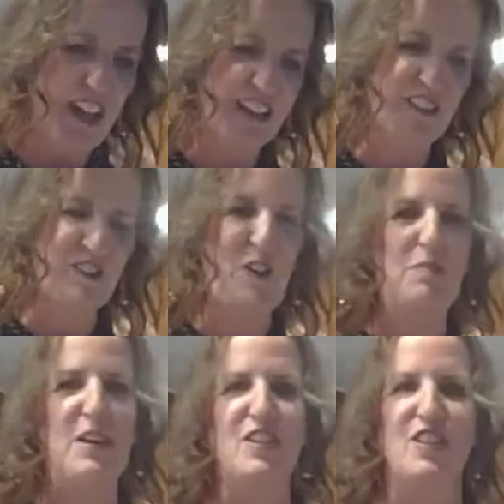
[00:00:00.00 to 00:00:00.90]
Got so
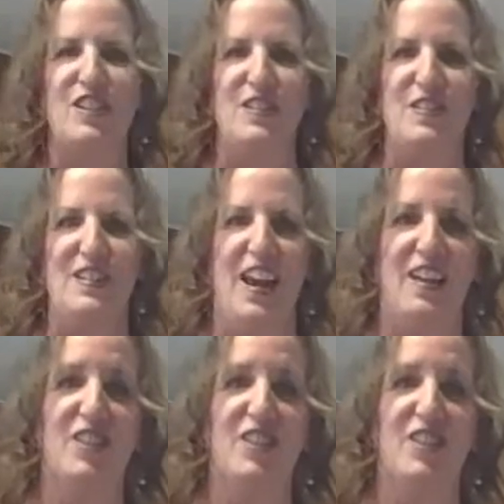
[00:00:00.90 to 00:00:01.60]
much to do today.